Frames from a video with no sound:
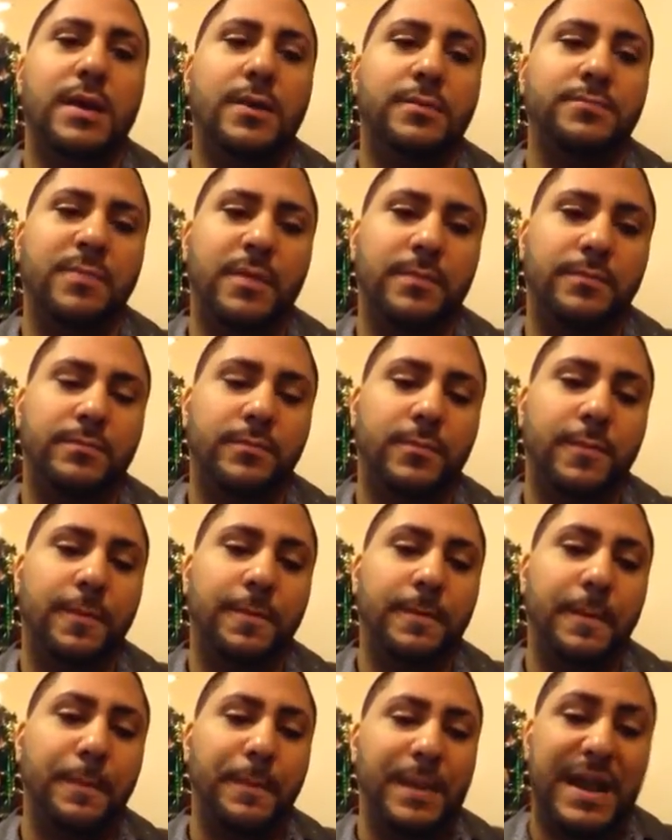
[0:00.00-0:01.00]
um,
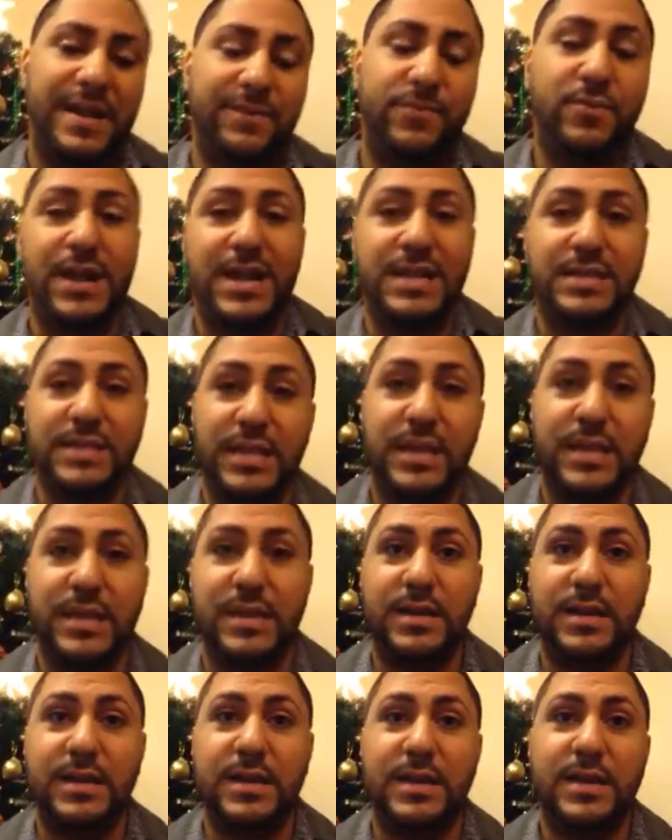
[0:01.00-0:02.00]
after I did
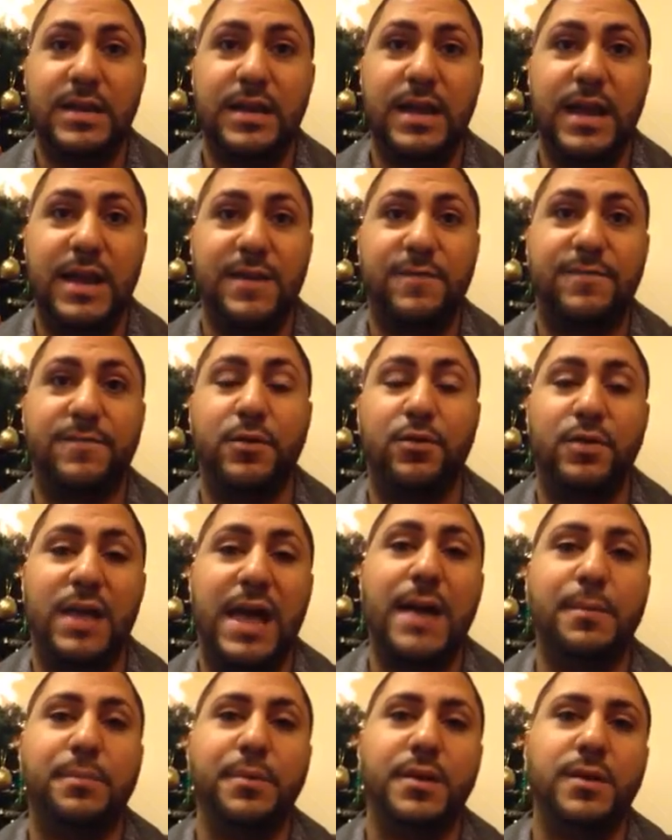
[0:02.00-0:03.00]
it, I felt
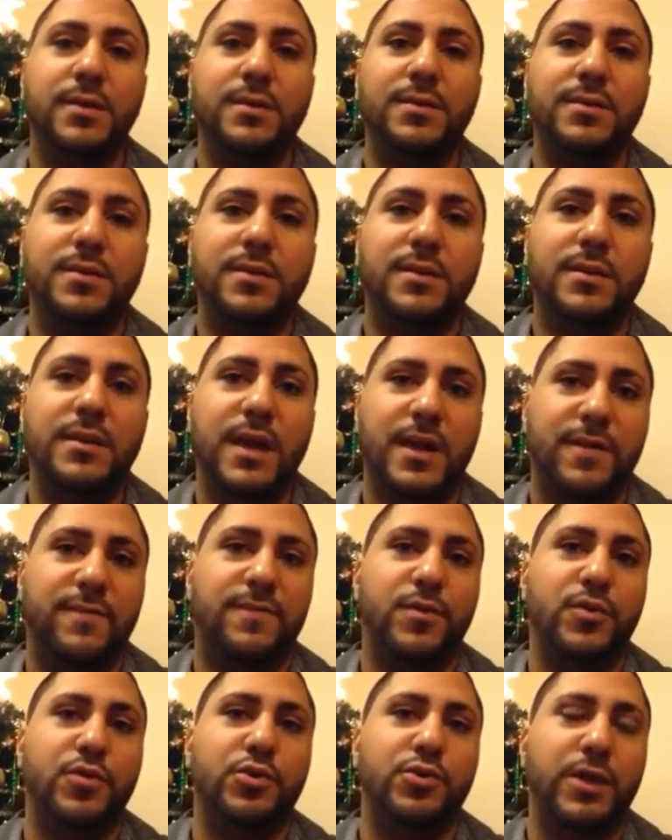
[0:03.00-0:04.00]
happy. I
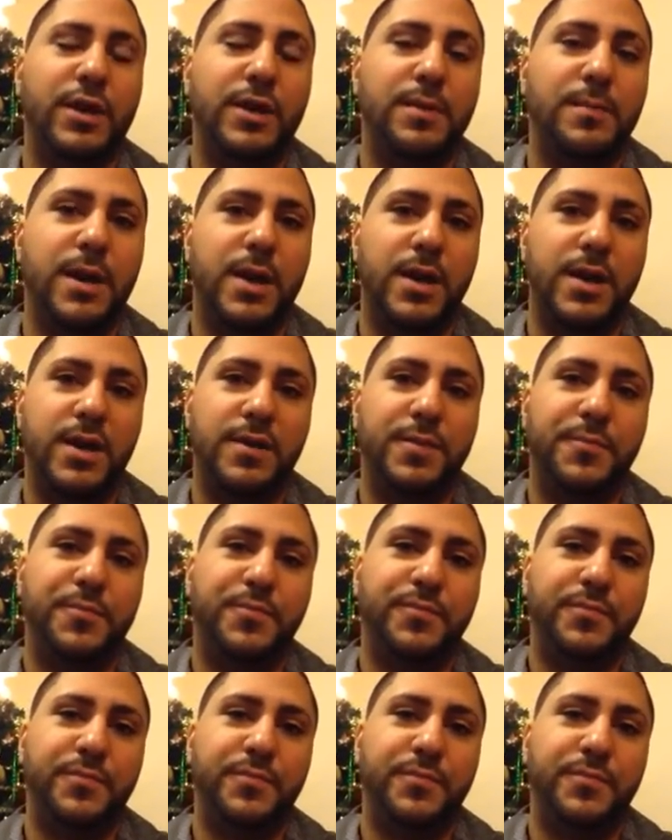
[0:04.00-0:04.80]
felt great about it.